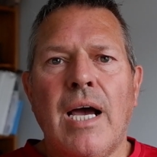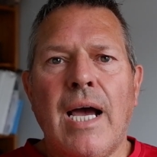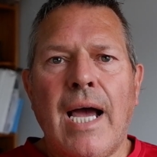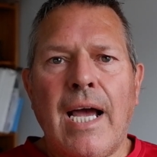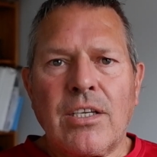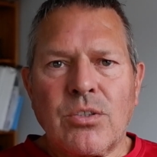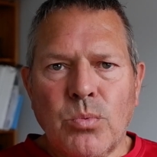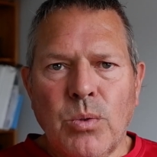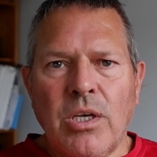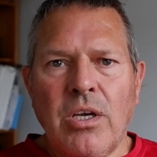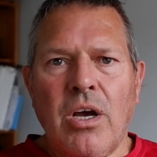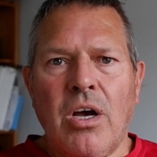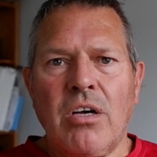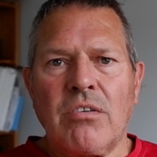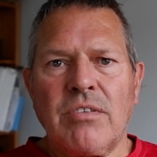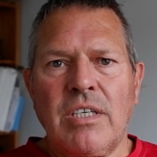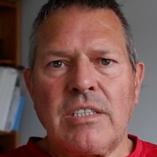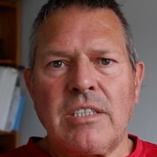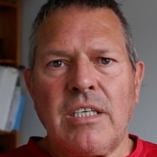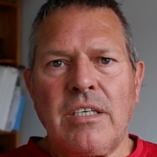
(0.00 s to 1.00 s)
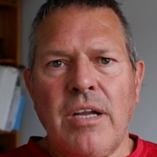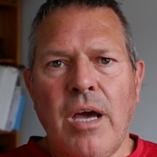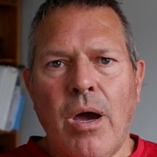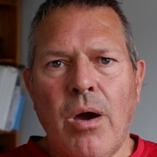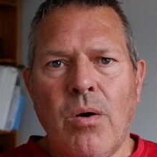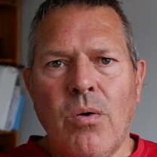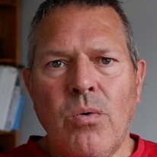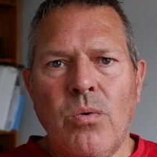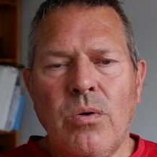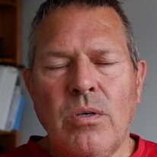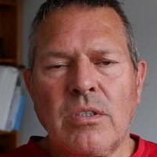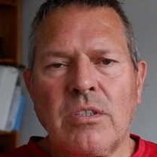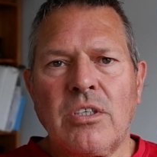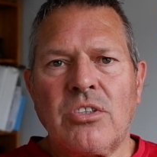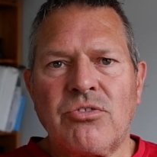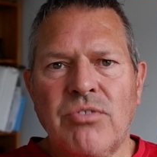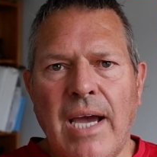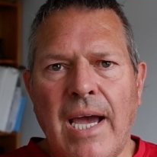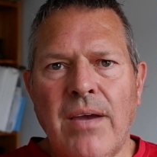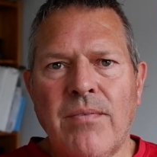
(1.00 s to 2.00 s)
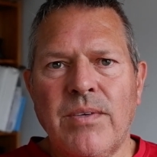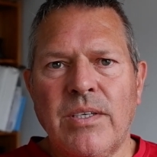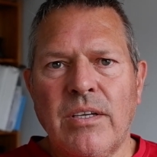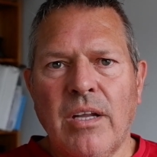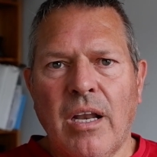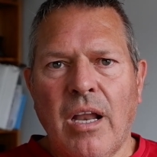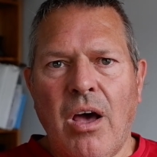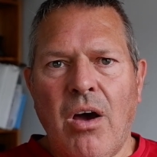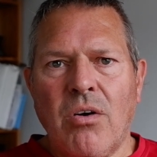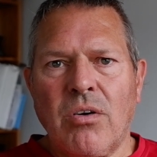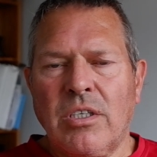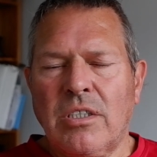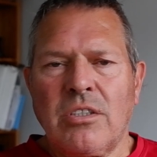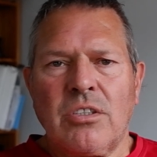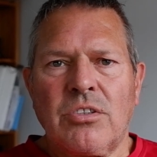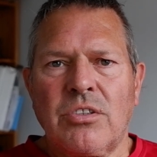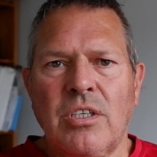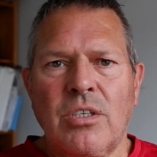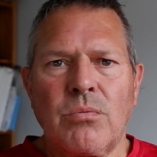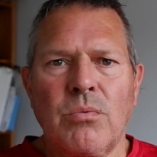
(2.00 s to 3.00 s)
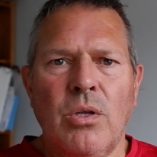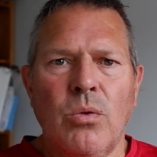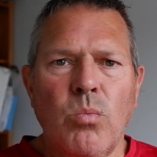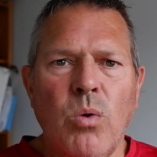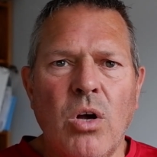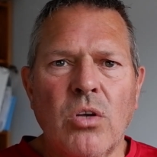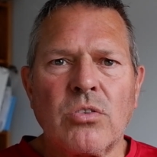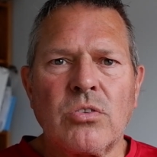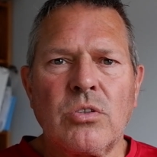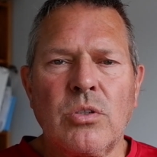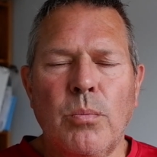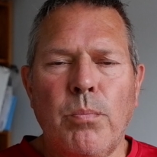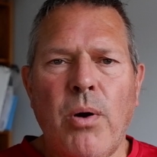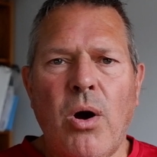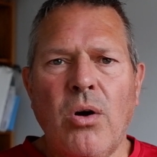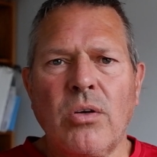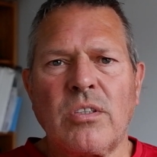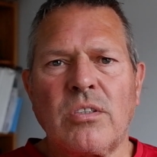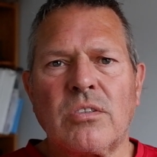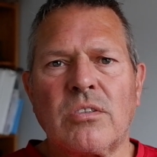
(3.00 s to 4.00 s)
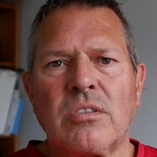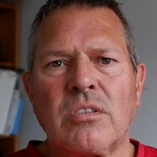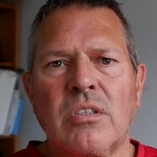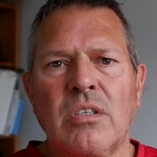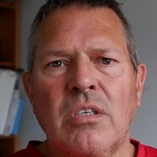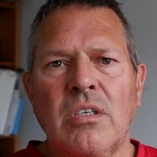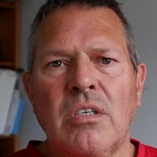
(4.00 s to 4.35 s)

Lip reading: As we already know, you're driving along and you think, well, what's the point?